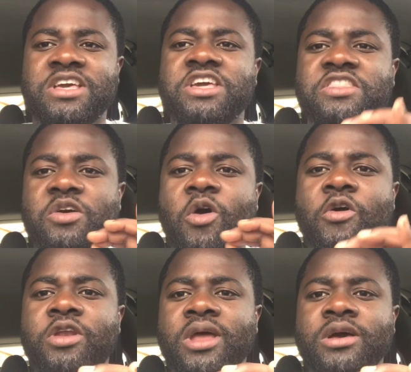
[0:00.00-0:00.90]
The
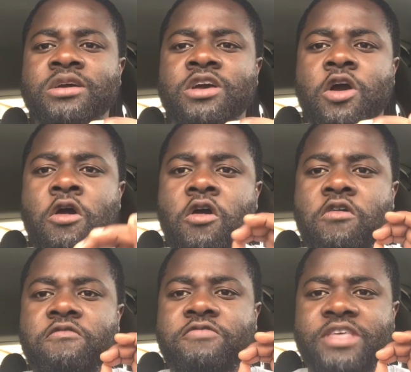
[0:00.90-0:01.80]
owner
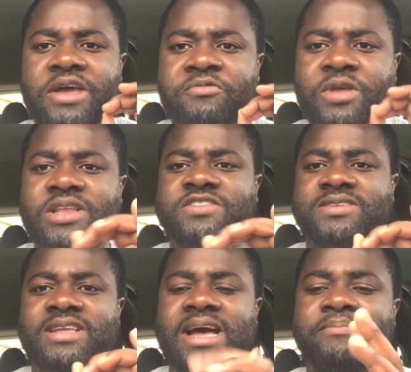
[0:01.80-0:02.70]
of the real
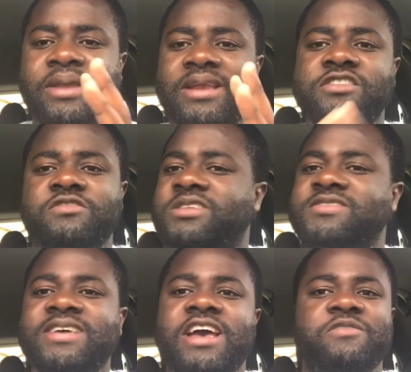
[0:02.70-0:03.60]
estate company, and this
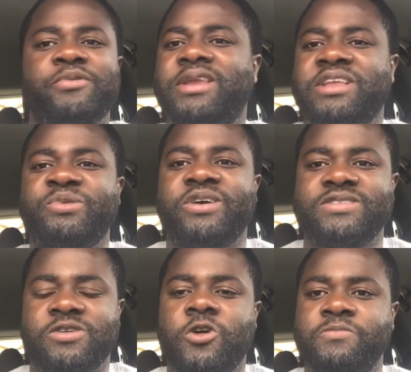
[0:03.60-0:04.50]
guy has built like
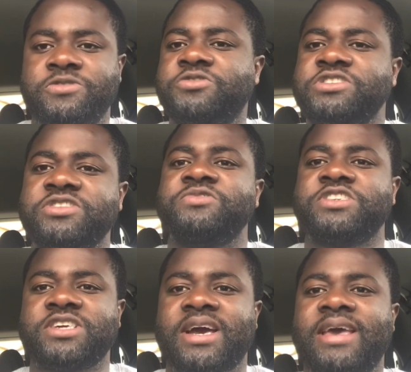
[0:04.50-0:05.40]
2,000 homes. So he's a
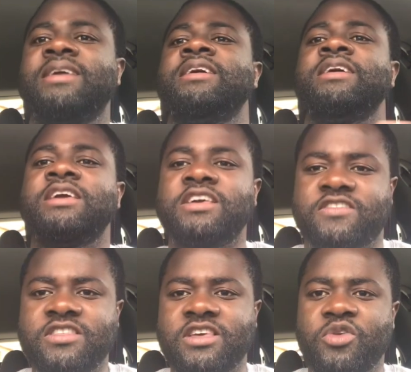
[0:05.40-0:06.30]
rich guy. He's
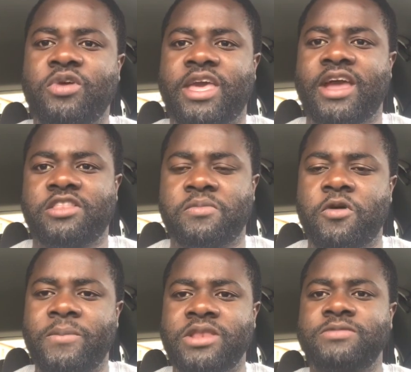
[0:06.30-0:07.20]
in the UK at the
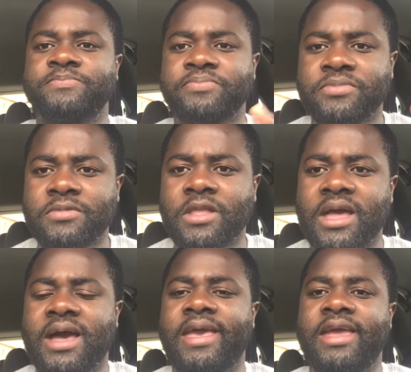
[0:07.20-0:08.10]
moment.
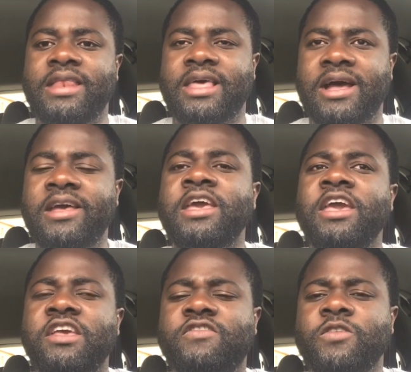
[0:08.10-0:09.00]
And
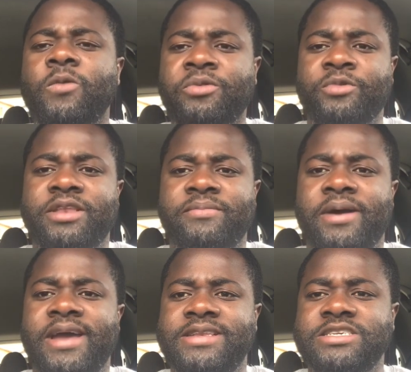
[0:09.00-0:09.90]
he saw what Wode
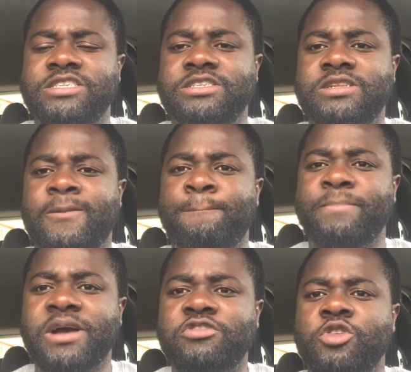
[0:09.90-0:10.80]
did.
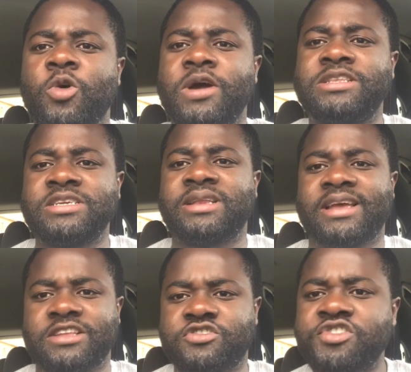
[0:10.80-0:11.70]
And you know what did?
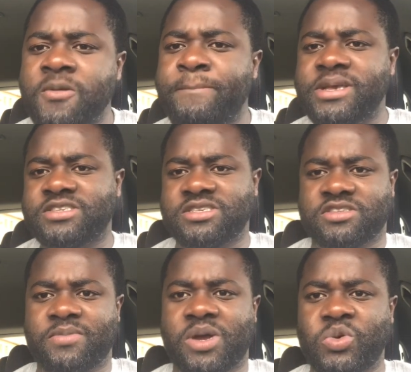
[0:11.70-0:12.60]
Like a true
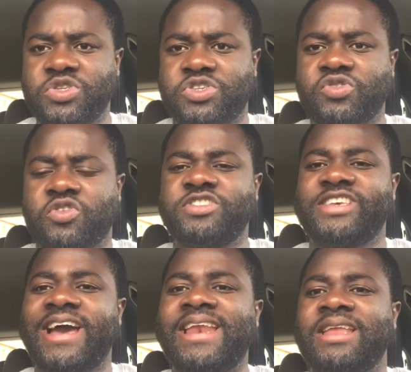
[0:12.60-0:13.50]
businessman would do, because
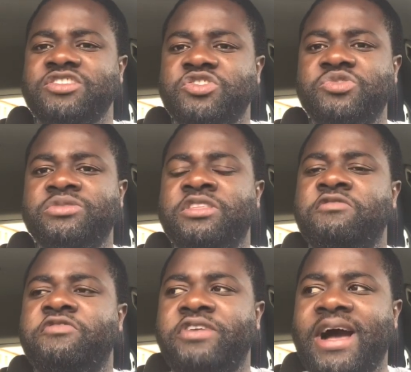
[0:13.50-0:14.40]
he understood the
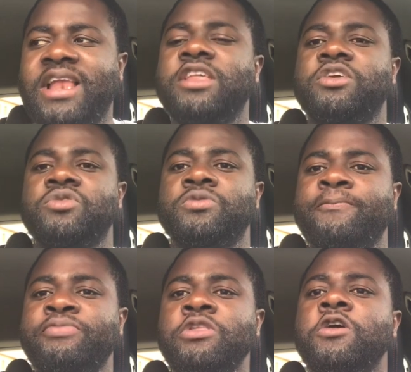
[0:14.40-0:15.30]
value
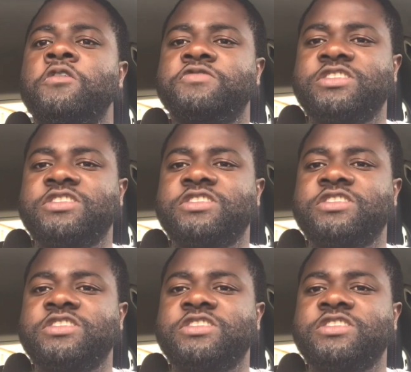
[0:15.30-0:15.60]
of